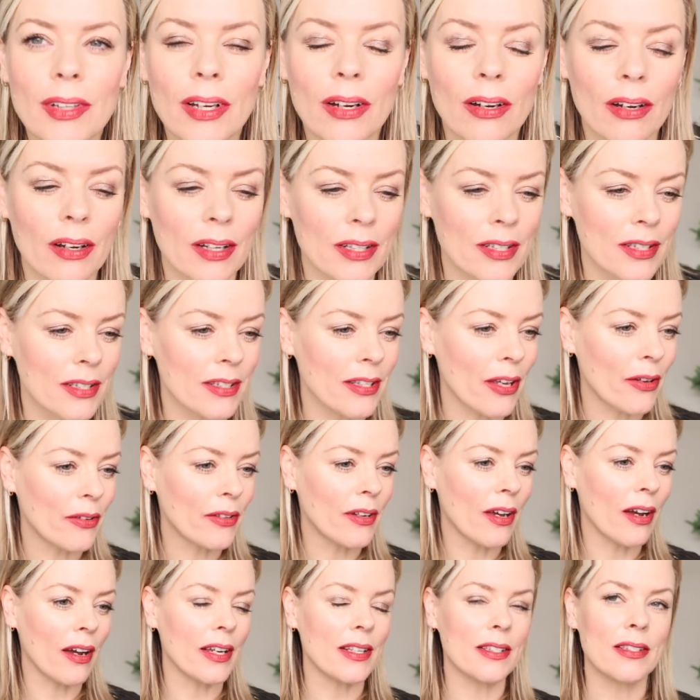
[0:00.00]
Oh, so
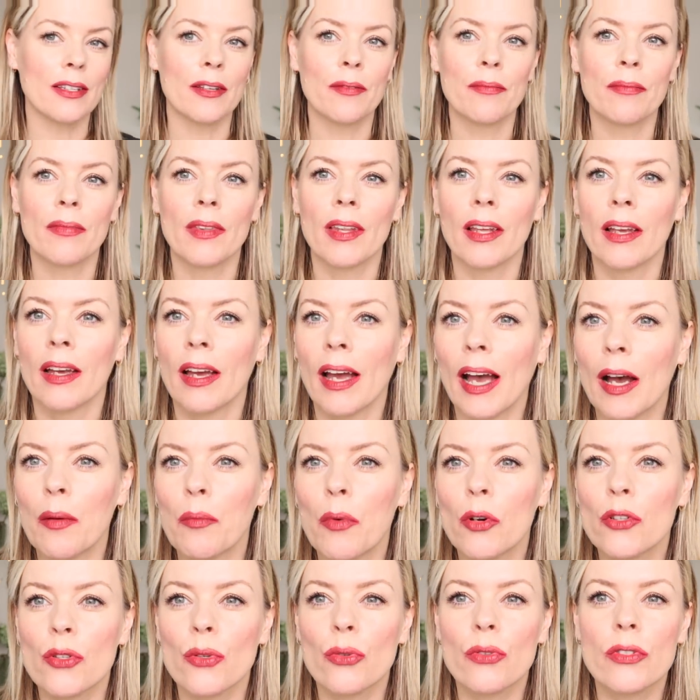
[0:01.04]
nice. And
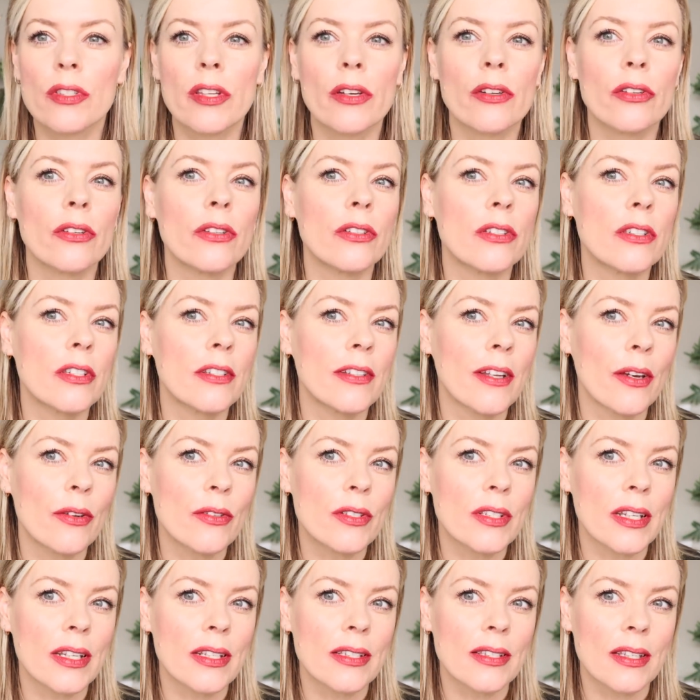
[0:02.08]
what's also good to
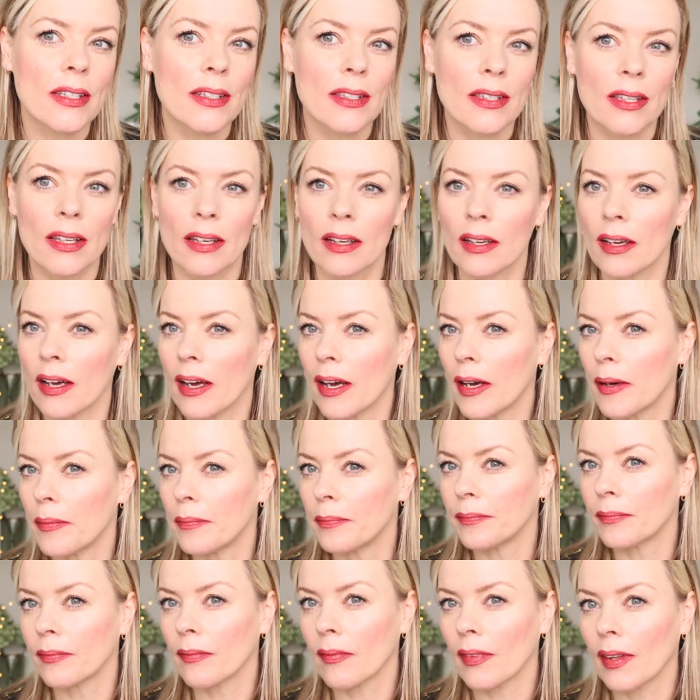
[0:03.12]
notice is that
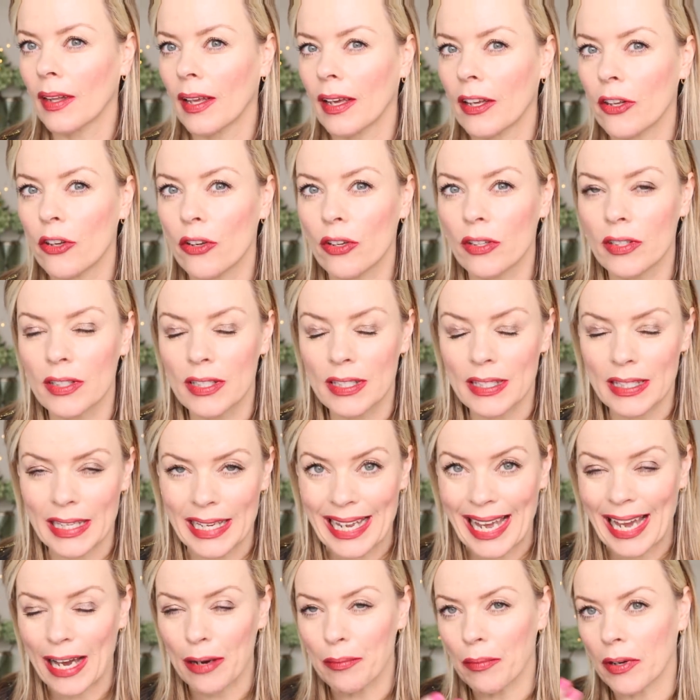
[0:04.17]
you can
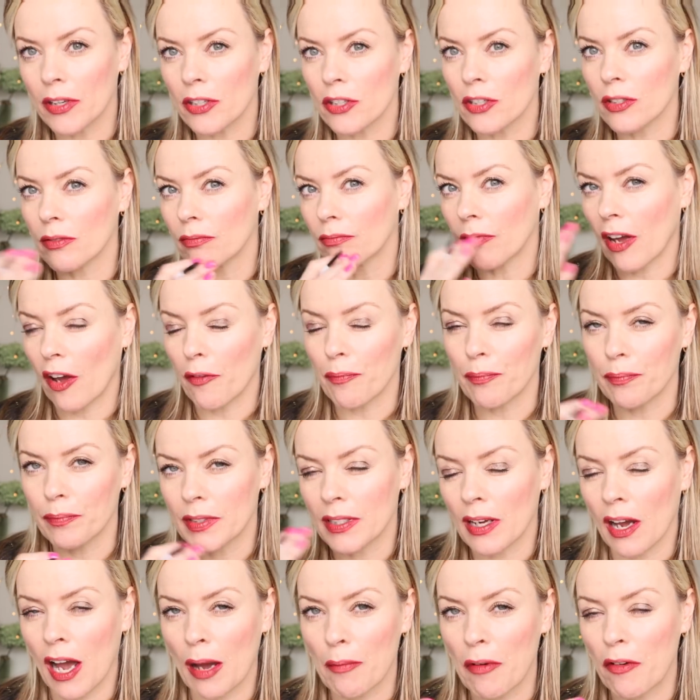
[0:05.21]
see how much
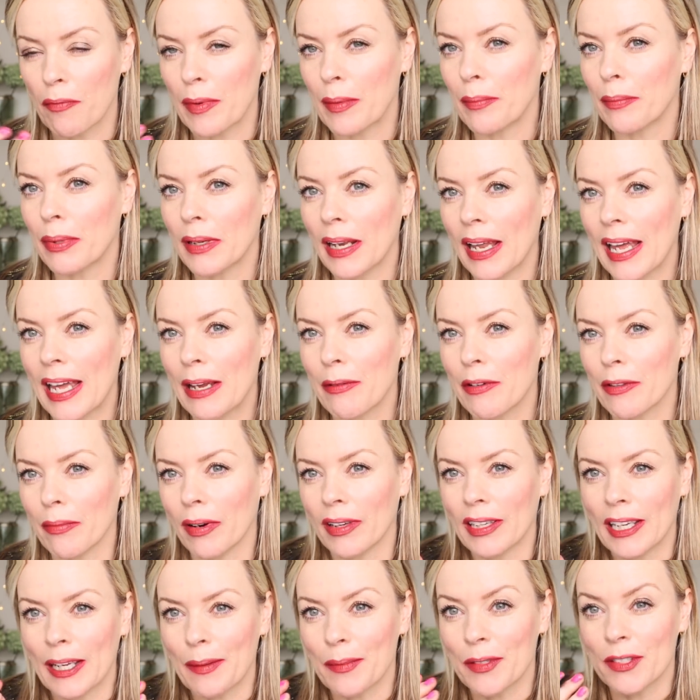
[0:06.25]
time I've been playing with
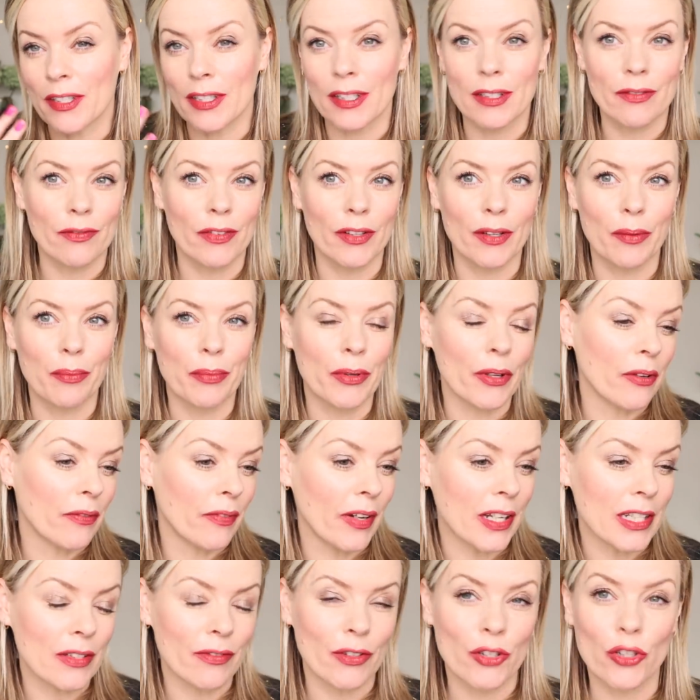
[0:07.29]
my lips just for the pure
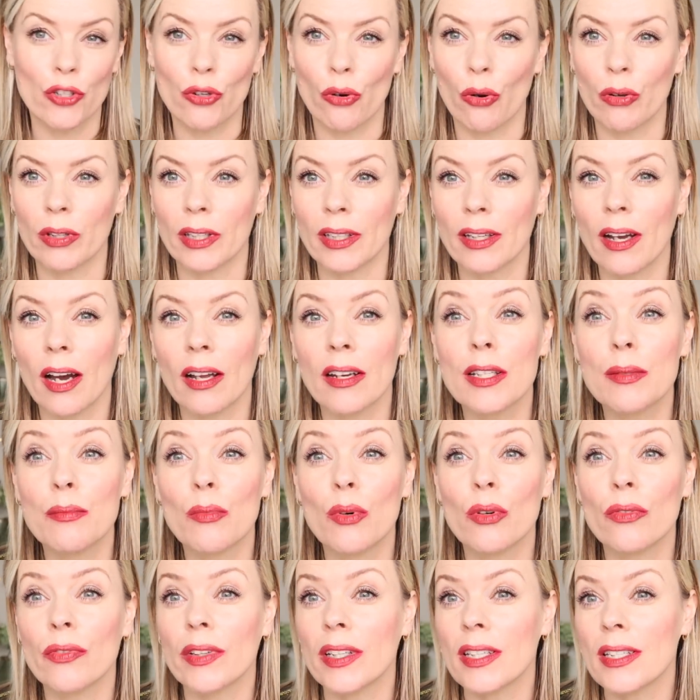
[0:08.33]
fact of enjoying the colours
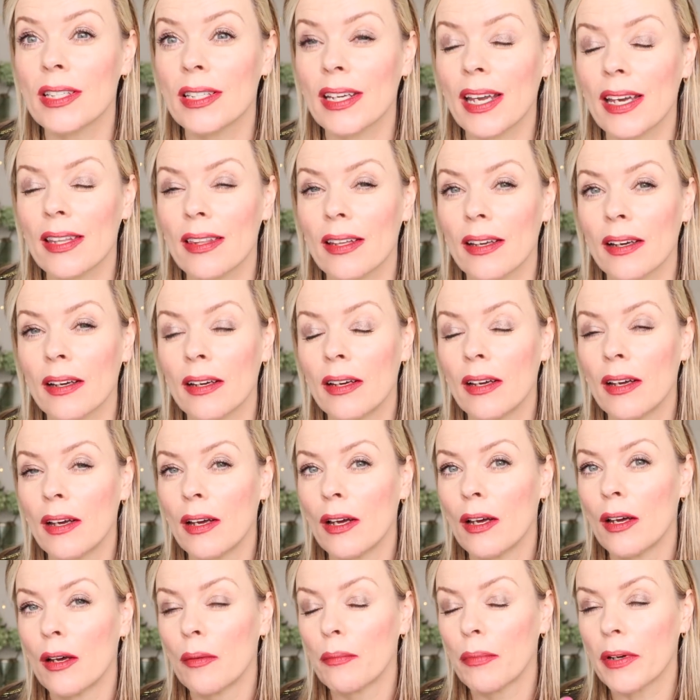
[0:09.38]
morphing together.
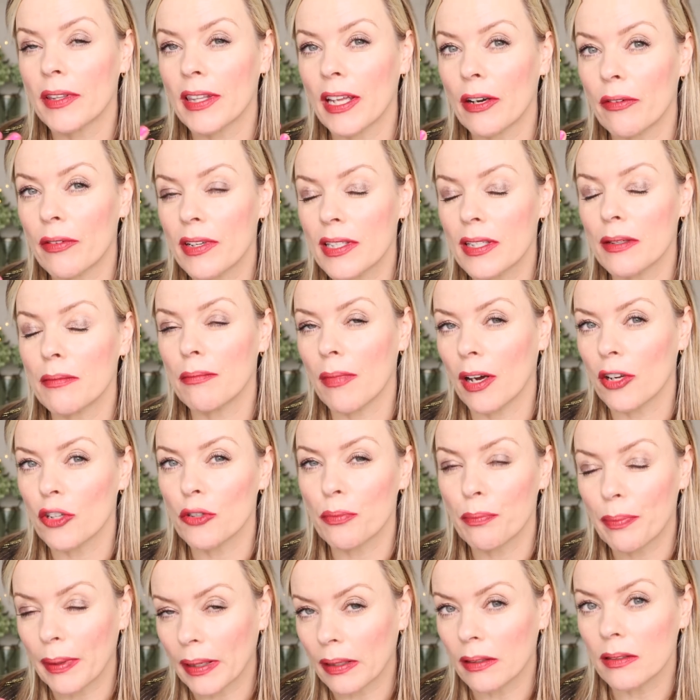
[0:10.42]
But there isn't
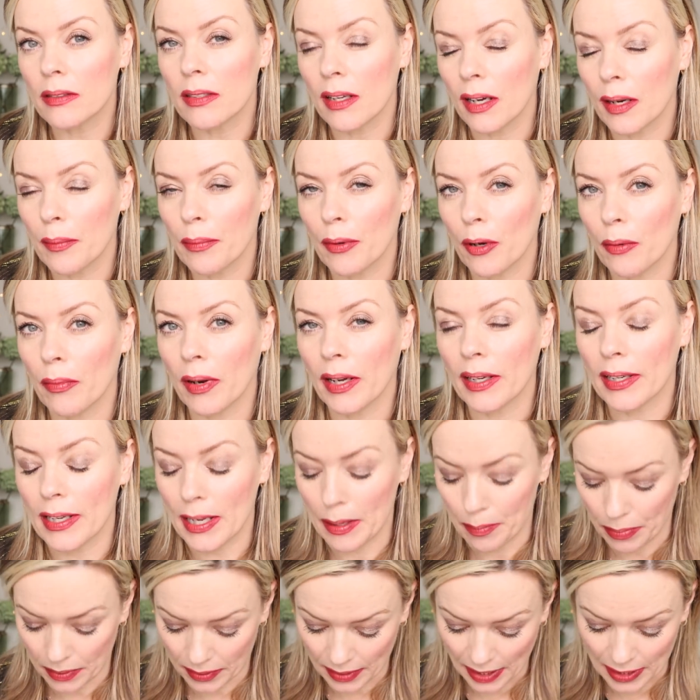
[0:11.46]
much build up on my
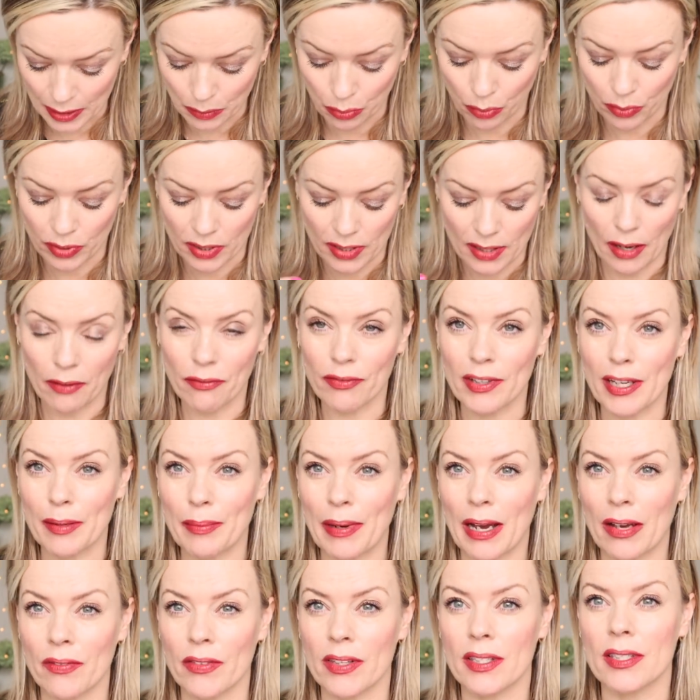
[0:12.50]
lip, and that's what's lovely
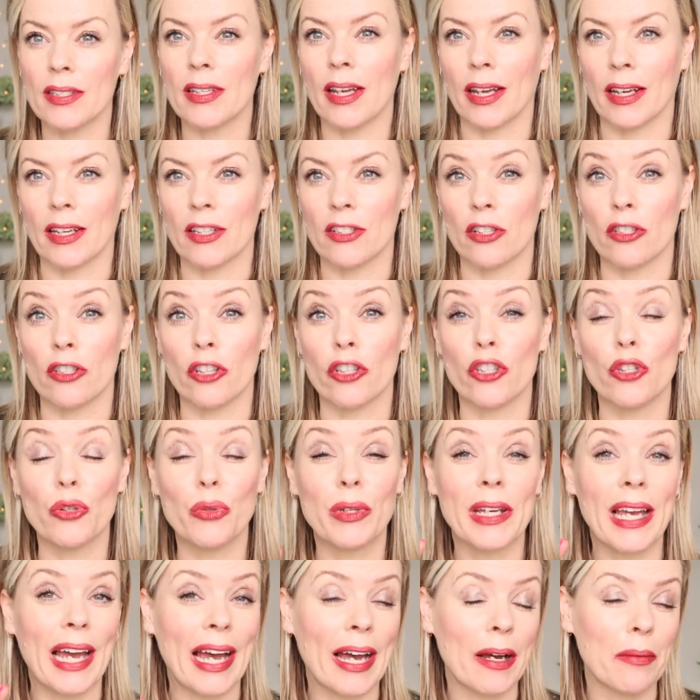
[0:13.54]
about this texture. So you
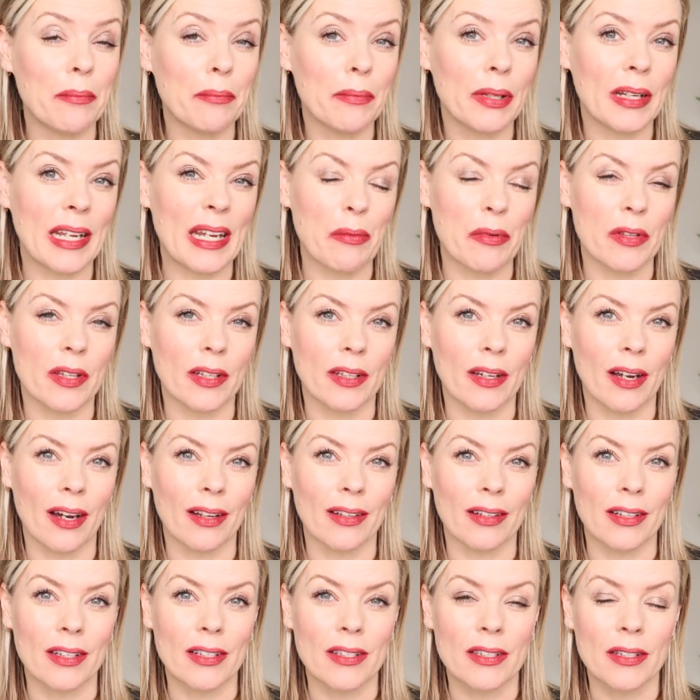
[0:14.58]
can play with the
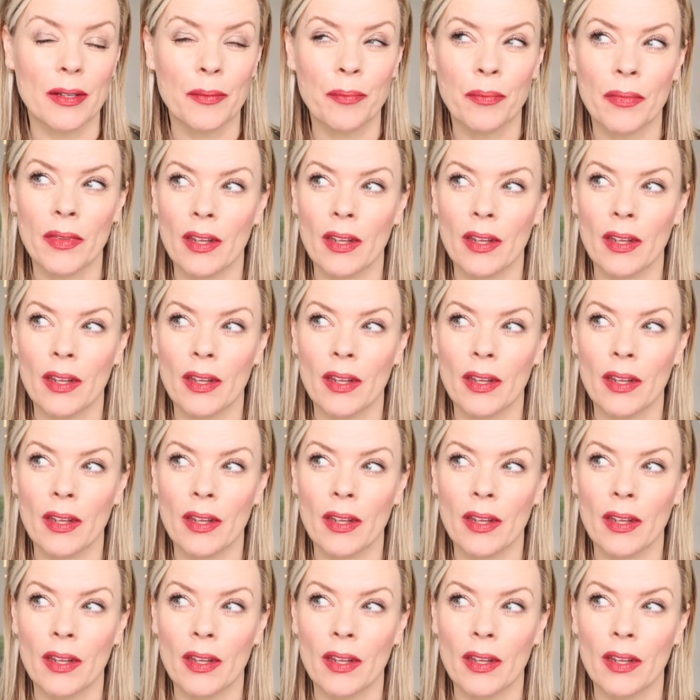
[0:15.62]
colours.